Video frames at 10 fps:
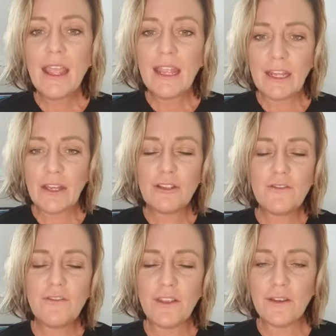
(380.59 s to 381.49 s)
And you should
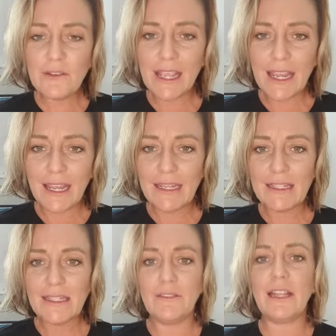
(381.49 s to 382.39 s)
feel the
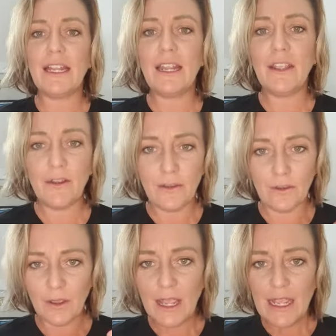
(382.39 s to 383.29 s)
ease of letting go.
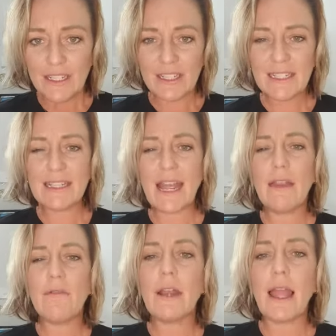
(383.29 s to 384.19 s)
Just stay
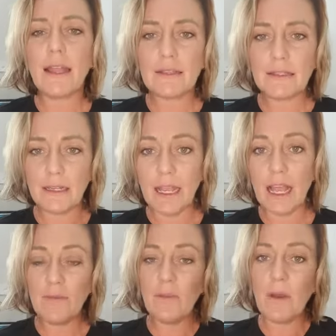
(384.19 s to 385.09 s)
relaxed and
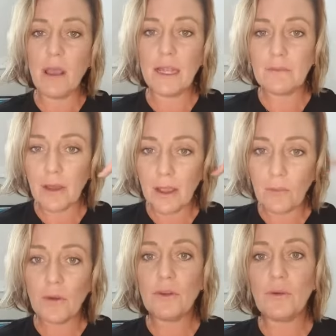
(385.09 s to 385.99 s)
calm your mind, might
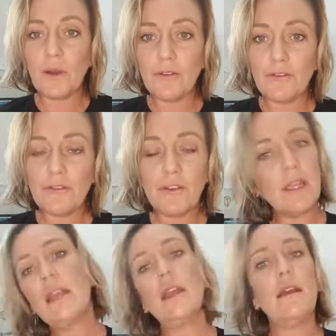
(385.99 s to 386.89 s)
wander off,
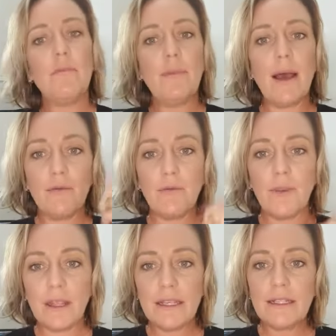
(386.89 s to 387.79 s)
but
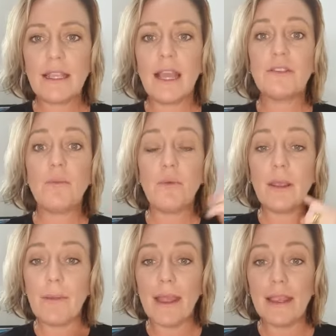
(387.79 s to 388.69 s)
really start to bring
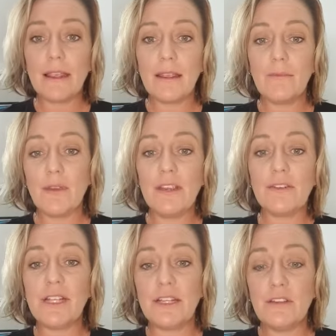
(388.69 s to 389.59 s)
it back. Bring your
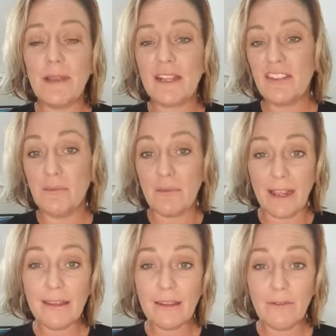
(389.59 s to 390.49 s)
attention back to your
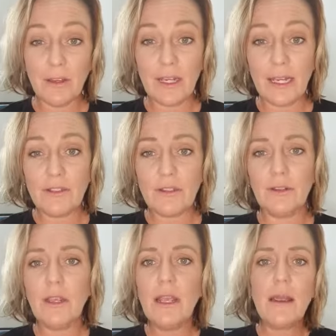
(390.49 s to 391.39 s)
breath if you need
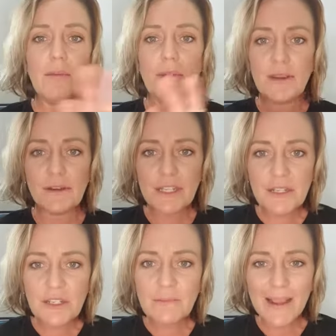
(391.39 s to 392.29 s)
to. Bring your
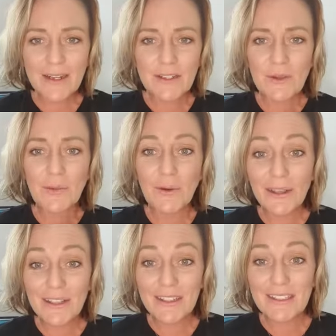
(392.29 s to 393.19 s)
attention back to the
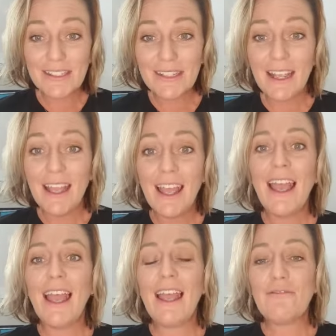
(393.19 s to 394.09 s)
words
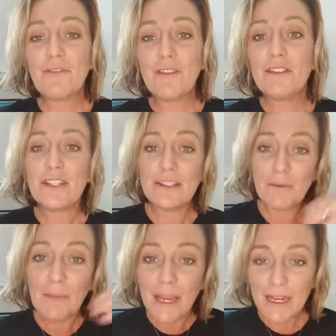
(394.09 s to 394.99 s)
and just
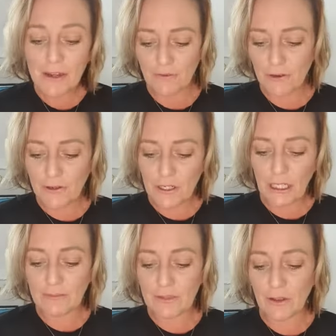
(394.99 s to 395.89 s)
repeat it a few
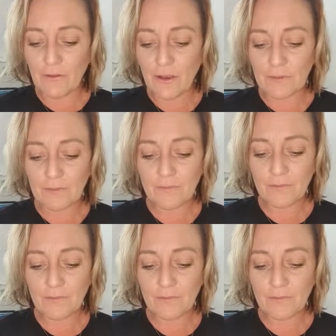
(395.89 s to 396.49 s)
times over.